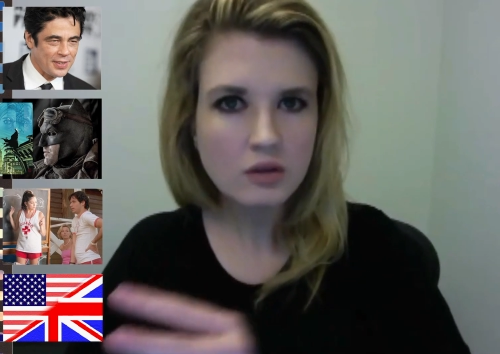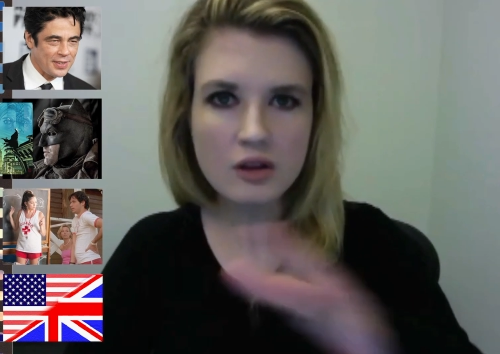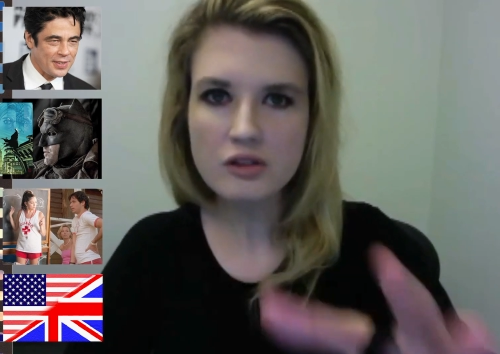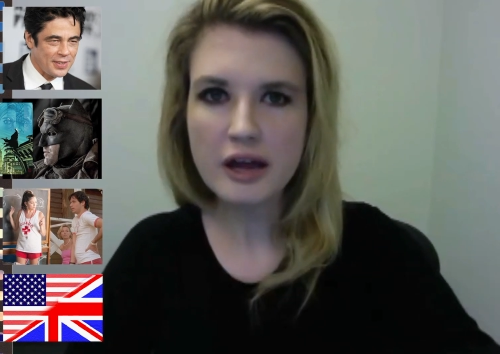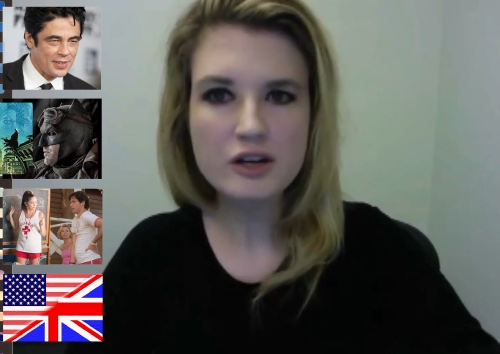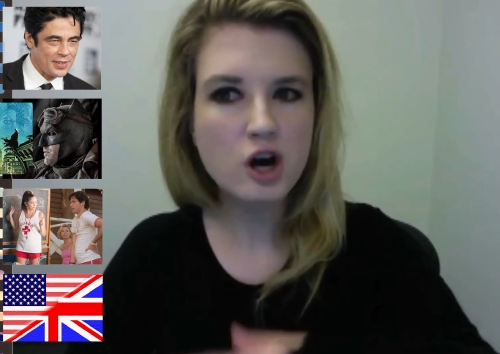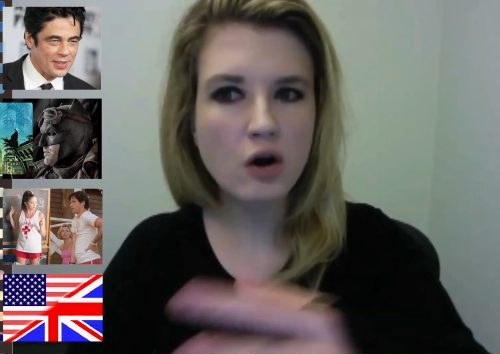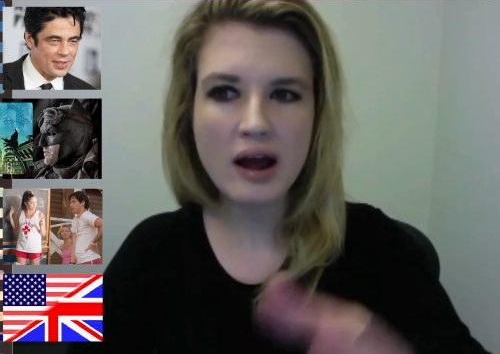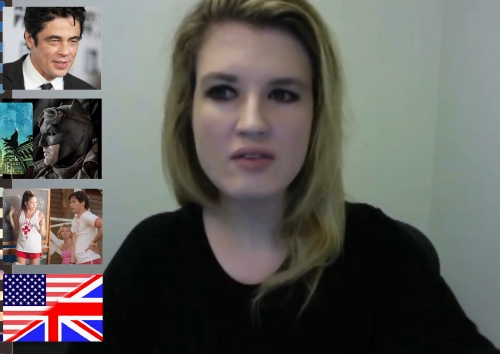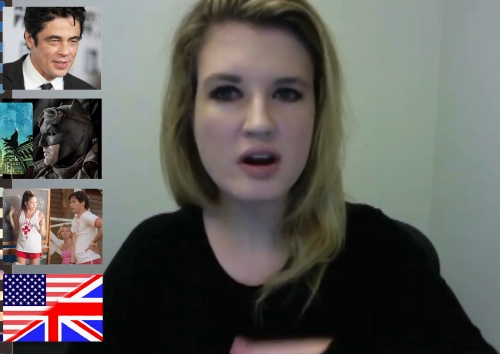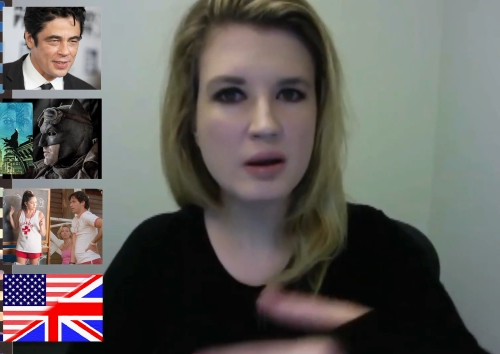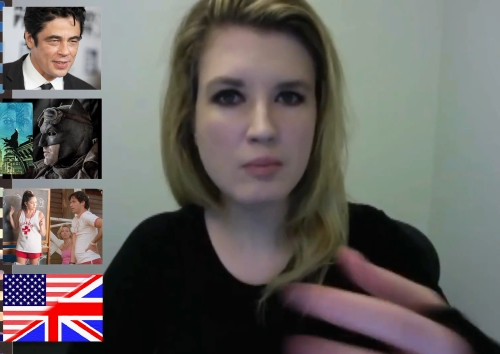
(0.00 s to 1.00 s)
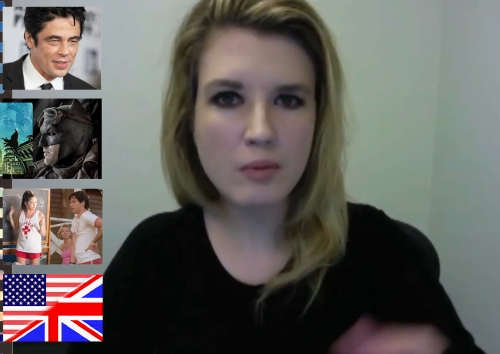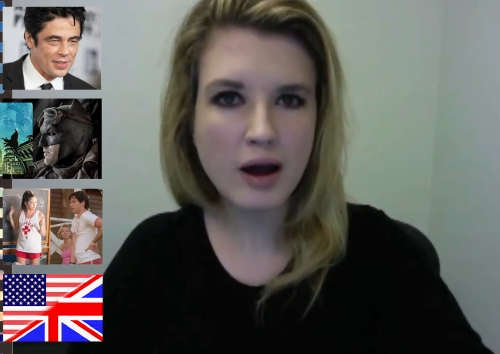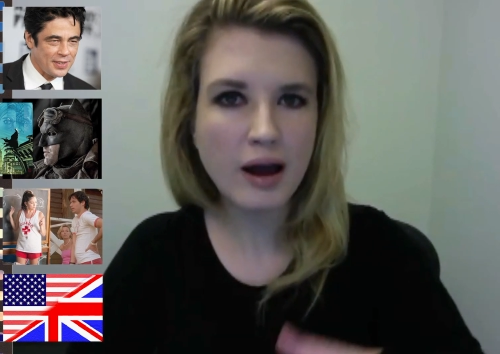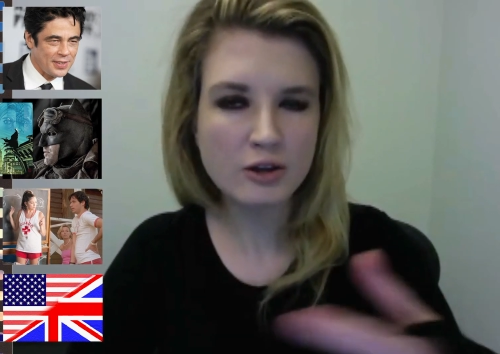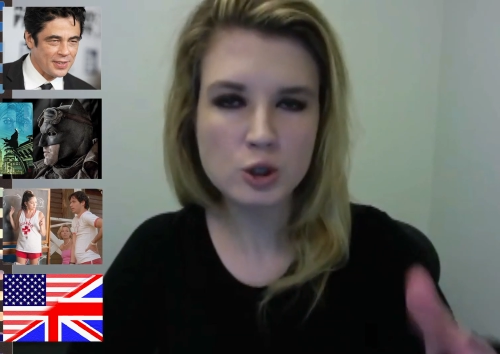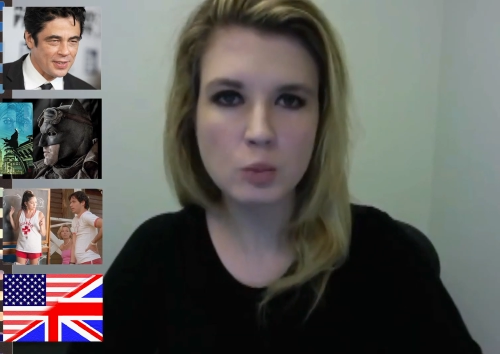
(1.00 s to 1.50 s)
Speaker 1: they don't have any
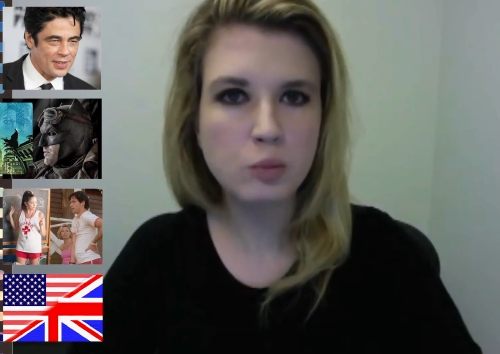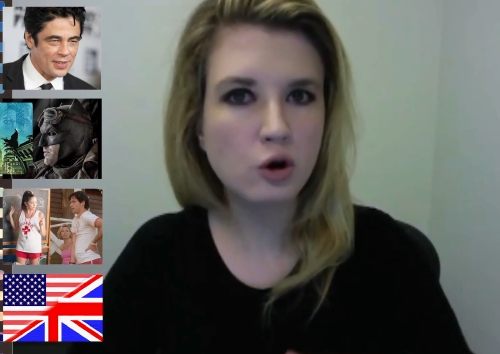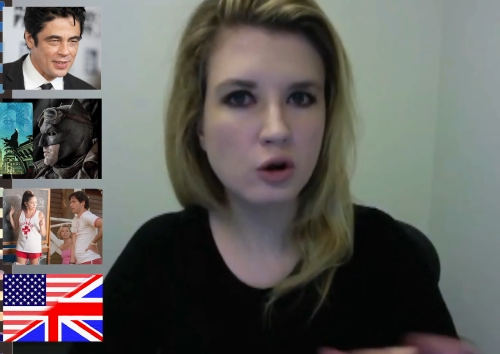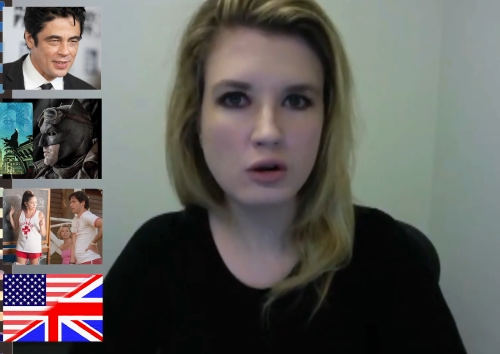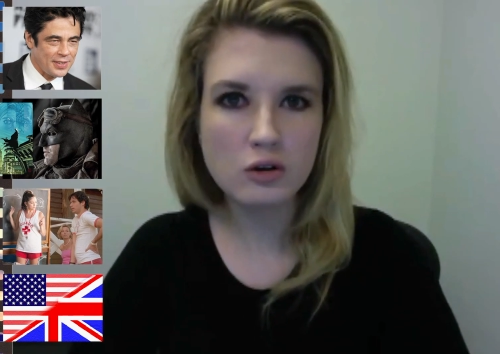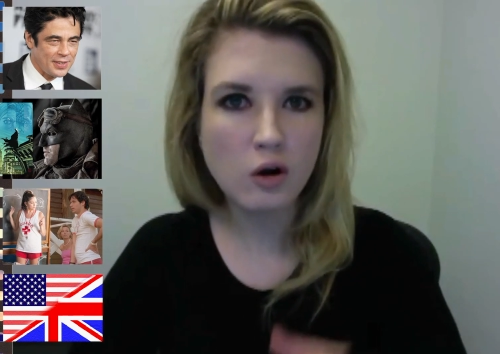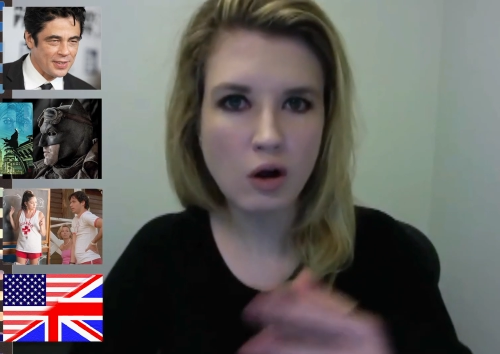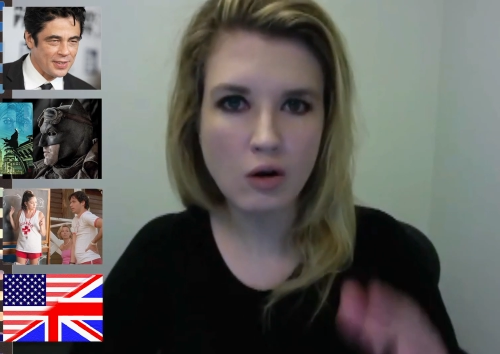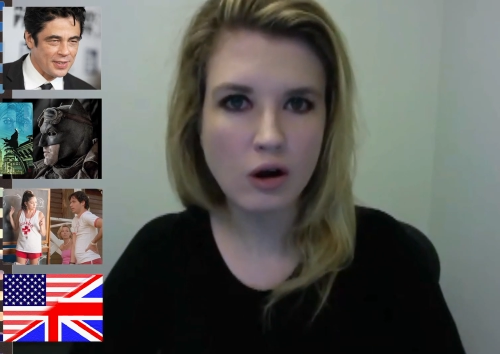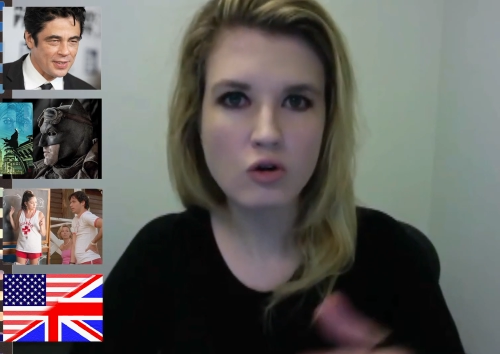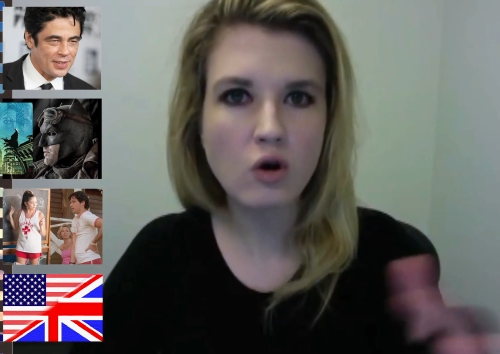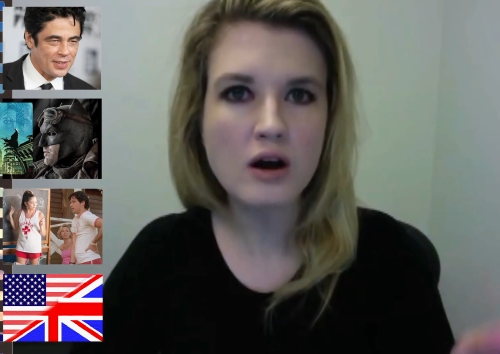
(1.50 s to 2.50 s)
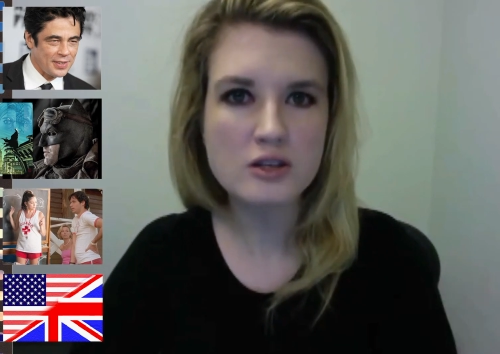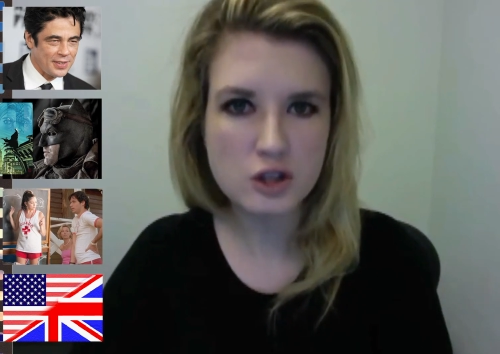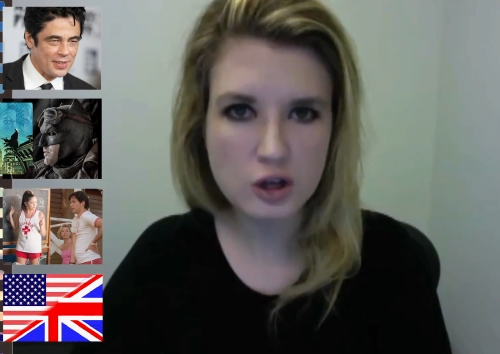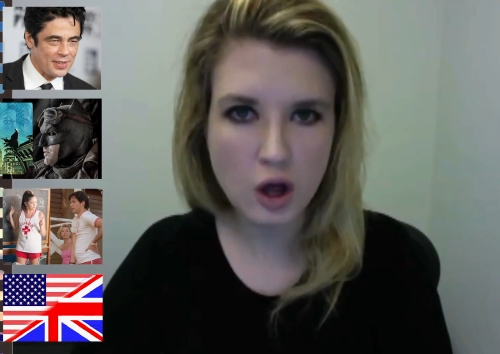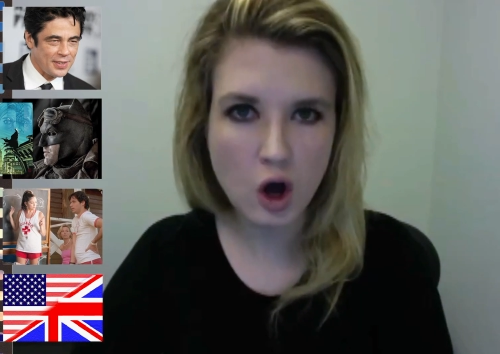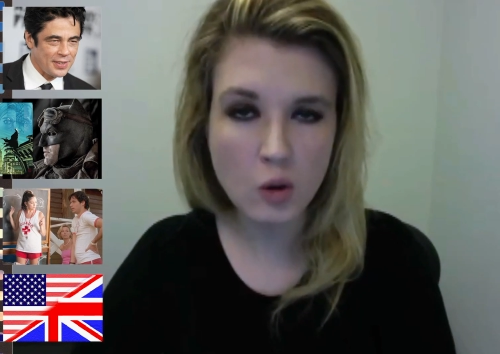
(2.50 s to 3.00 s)
extra pull across
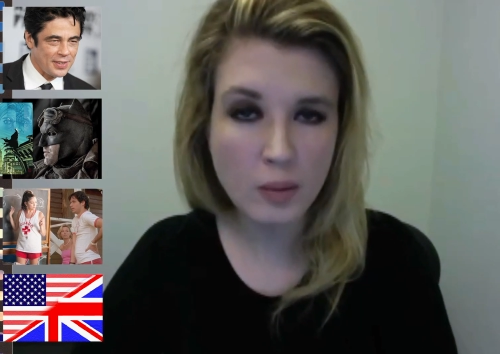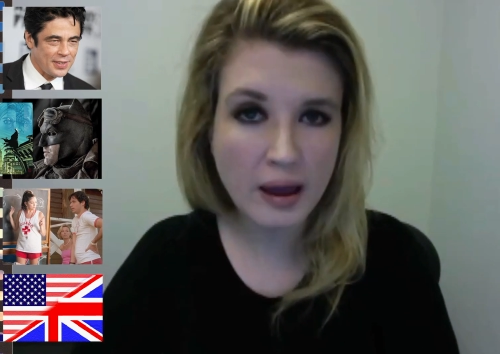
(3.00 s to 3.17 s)
the globe.